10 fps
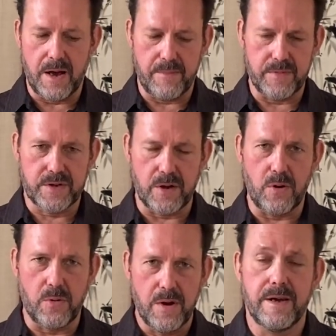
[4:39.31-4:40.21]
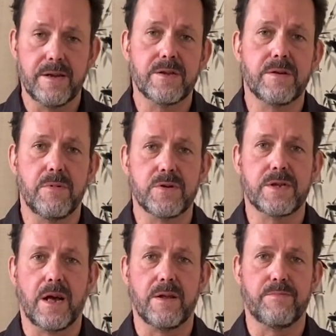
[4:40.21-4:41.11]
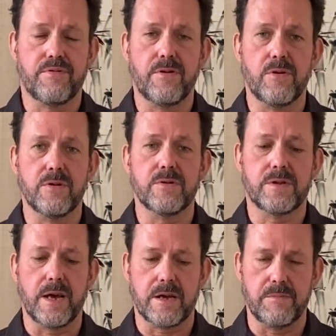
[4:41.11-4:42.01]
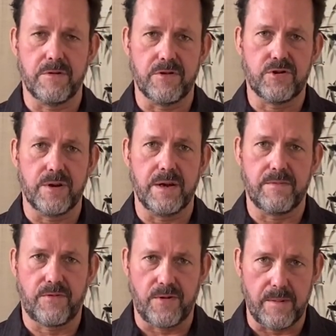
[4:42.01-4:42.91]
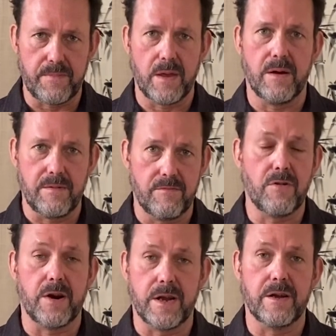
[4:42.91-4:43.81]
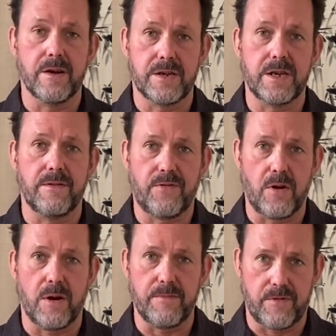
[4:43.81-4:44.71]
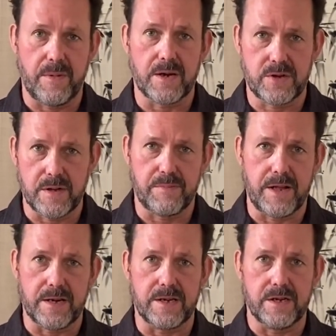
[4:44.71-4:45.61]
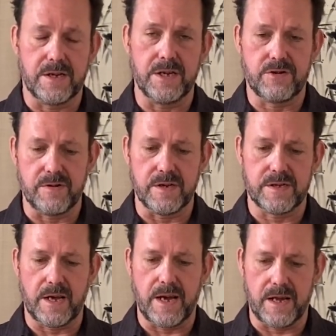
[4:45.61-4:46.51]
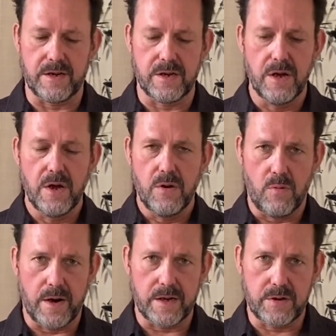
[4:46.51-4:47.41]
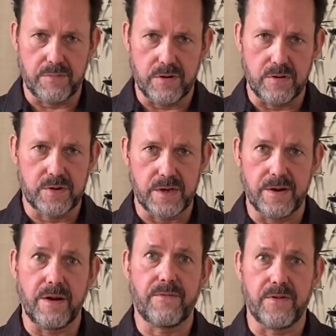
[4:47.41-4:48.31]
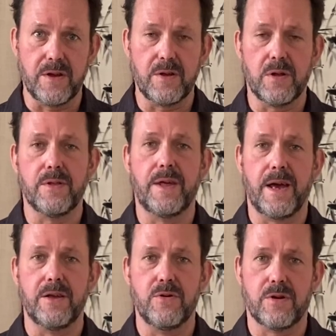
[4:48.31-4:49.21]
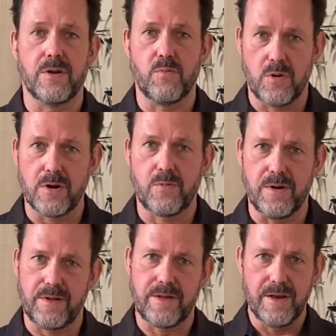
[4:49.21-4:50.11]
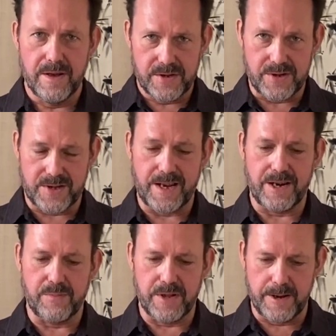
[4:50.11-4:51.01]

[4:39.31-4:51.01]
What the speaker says: So it is the most solid produce that can be retrieved from running a tea farm, from actually planting tea trees and wanting to produce enough yield that you can work with sustainably.